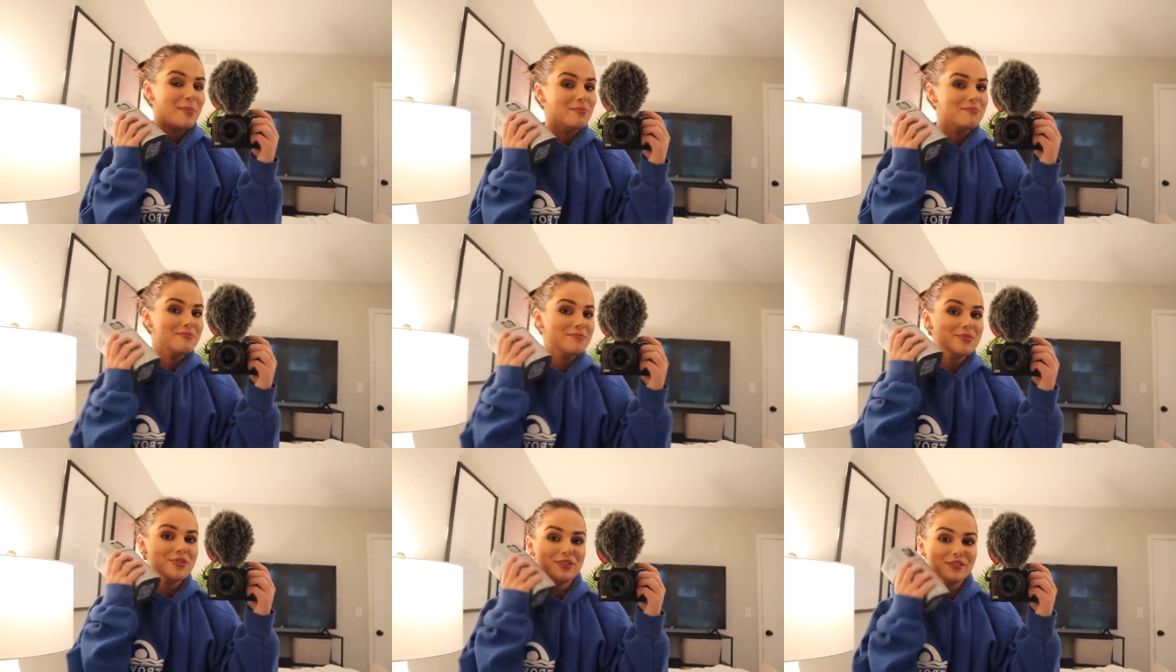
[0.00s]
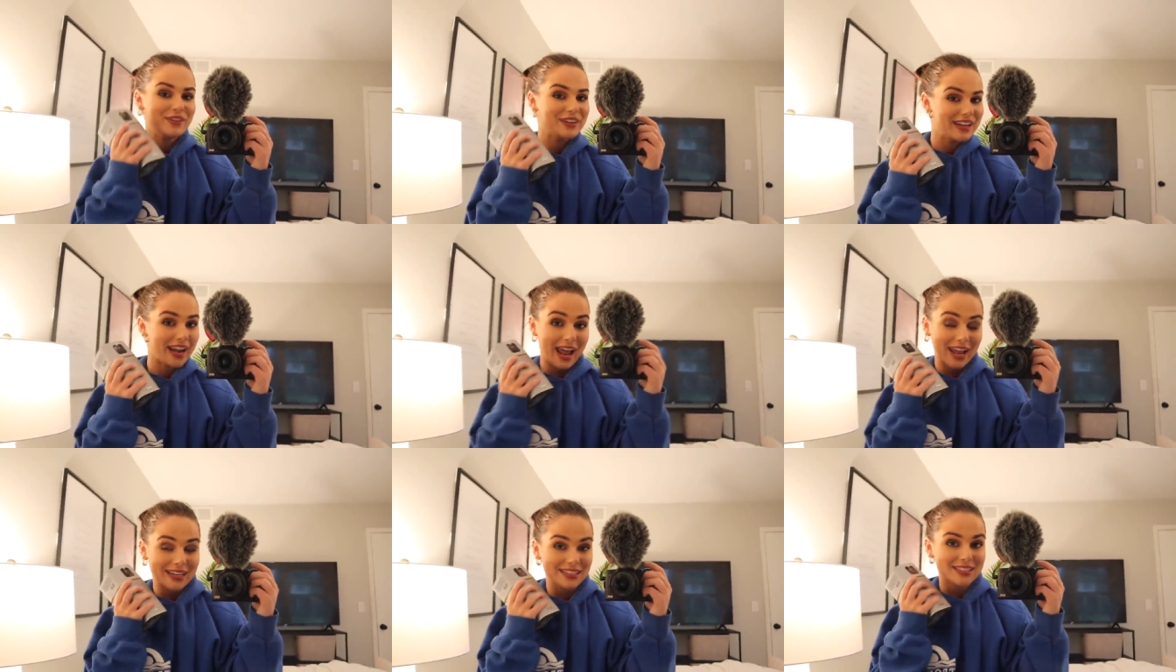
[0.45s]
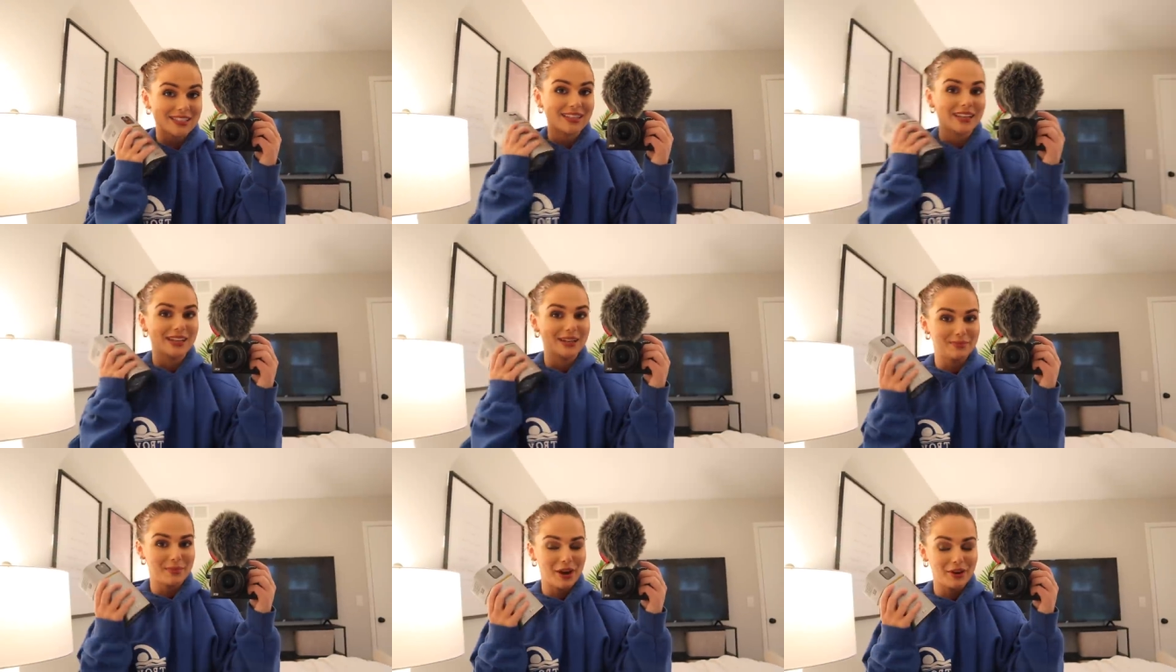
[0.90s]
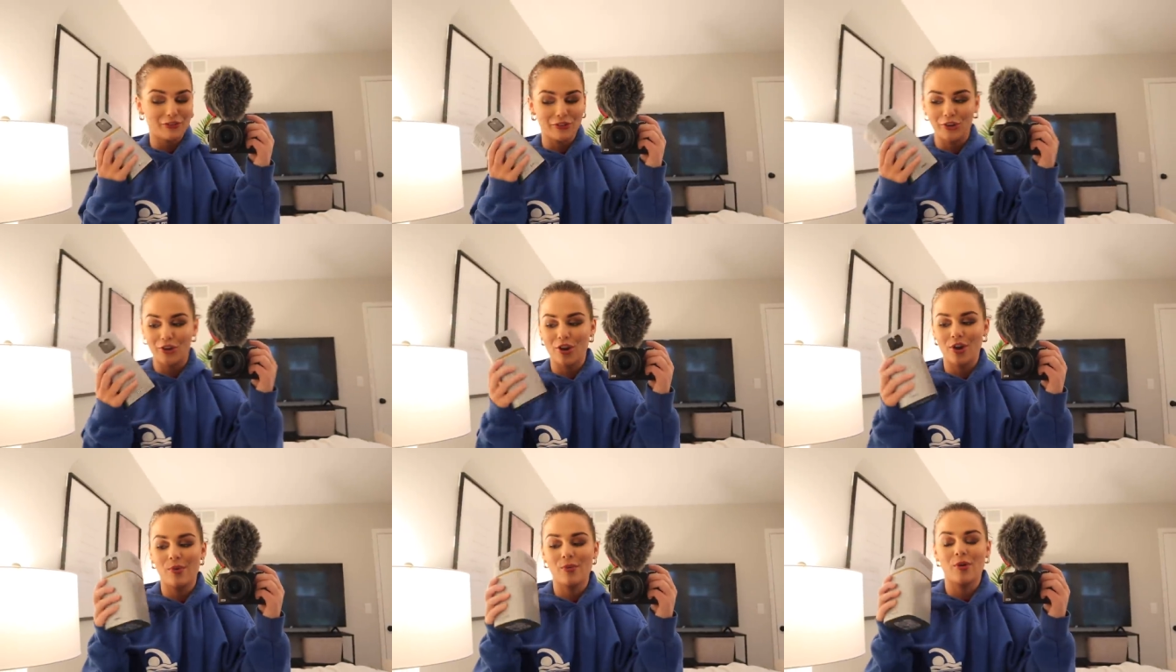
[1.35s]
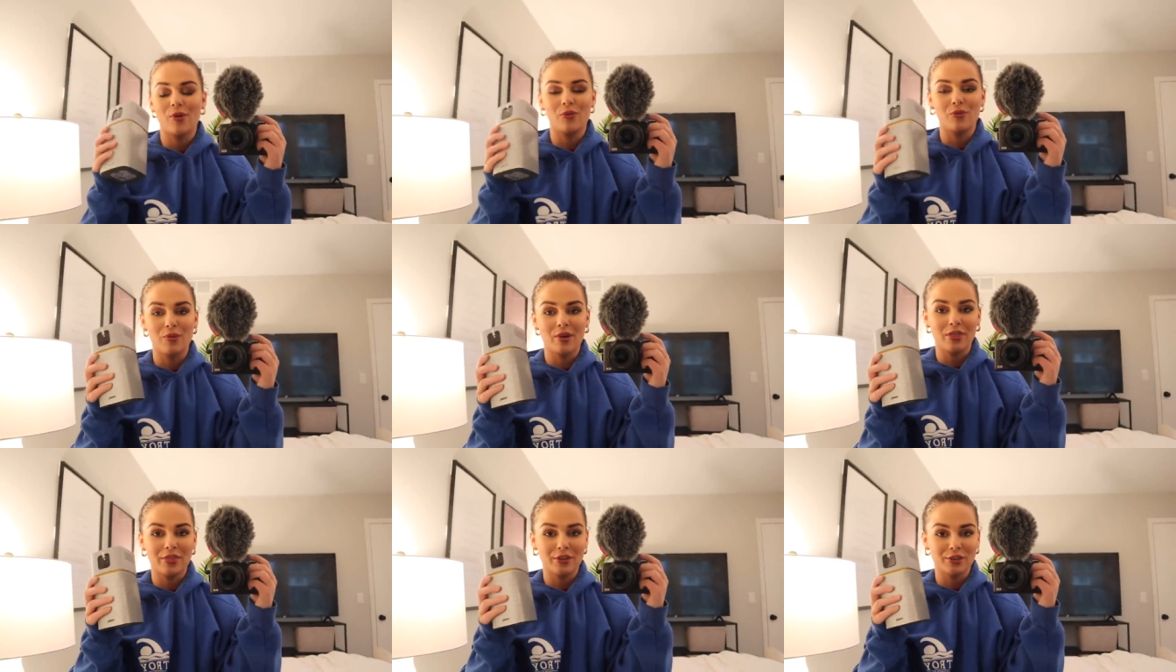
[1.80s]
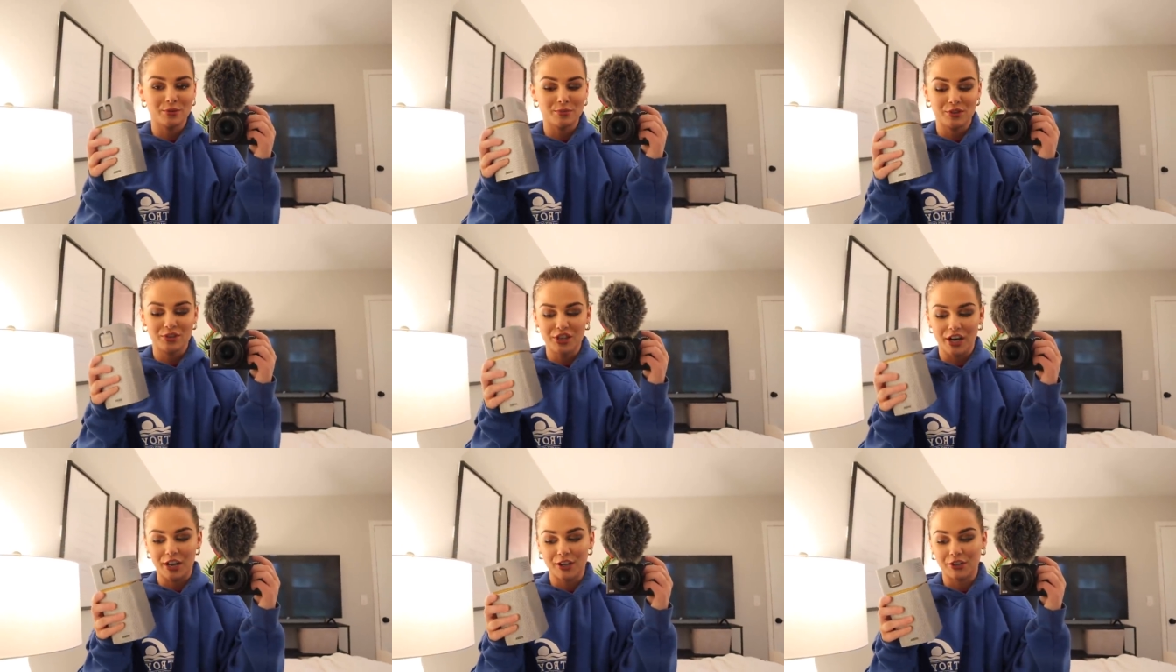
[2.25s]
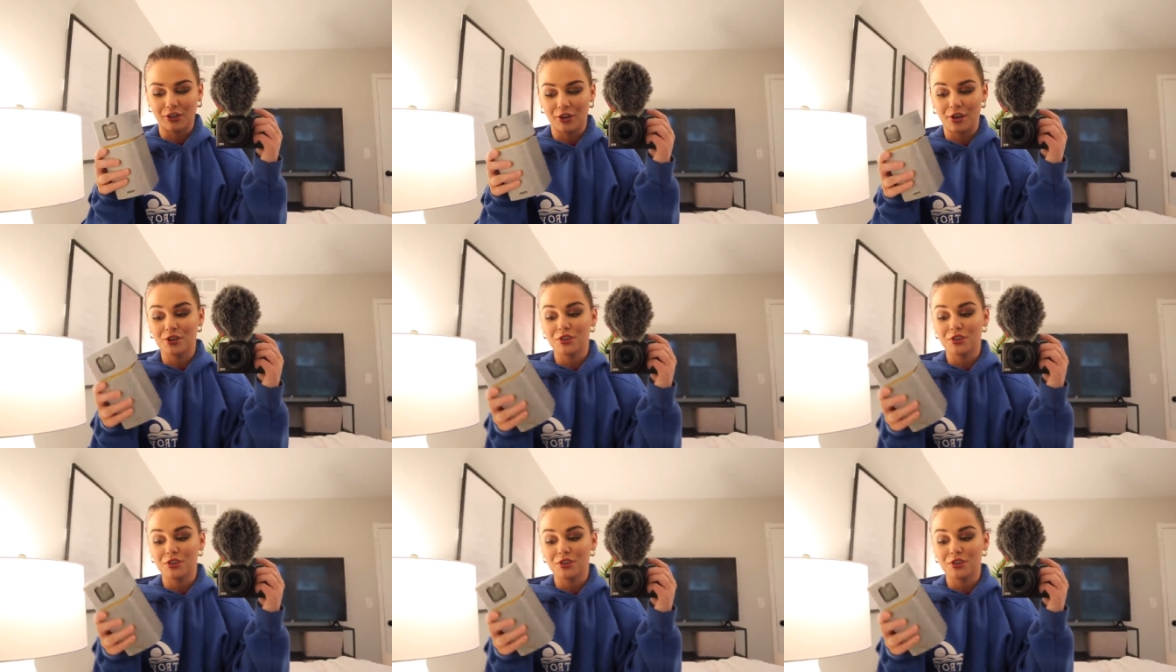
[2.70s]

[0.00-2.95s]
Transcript: movie night in my room with this projector.